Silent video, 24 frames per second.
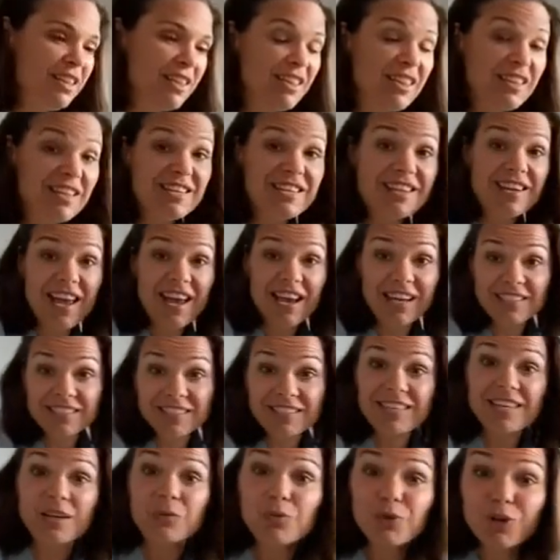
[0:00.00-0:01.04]
The next
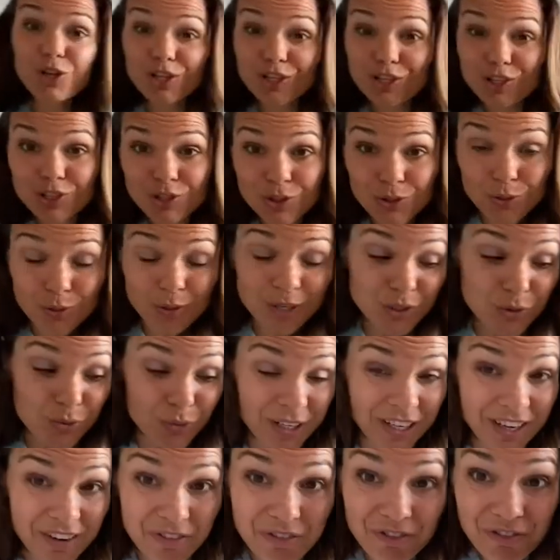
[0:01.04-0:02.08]
thing we're gonna do is
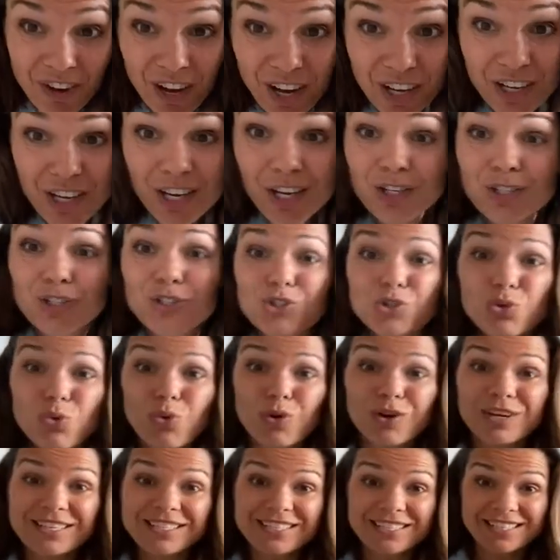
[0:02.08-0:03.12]
read a fun
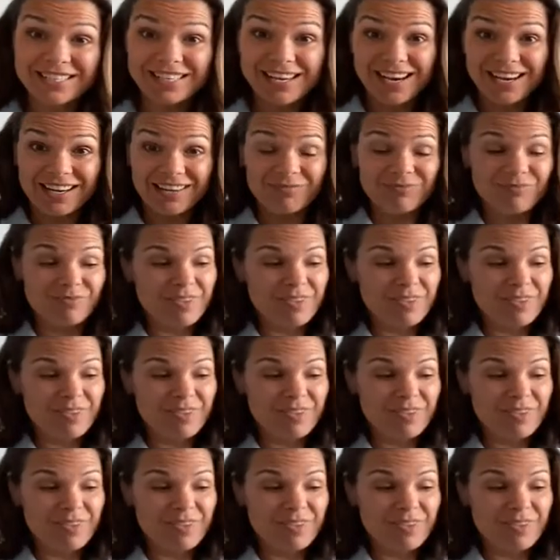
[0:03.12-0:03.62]
story today.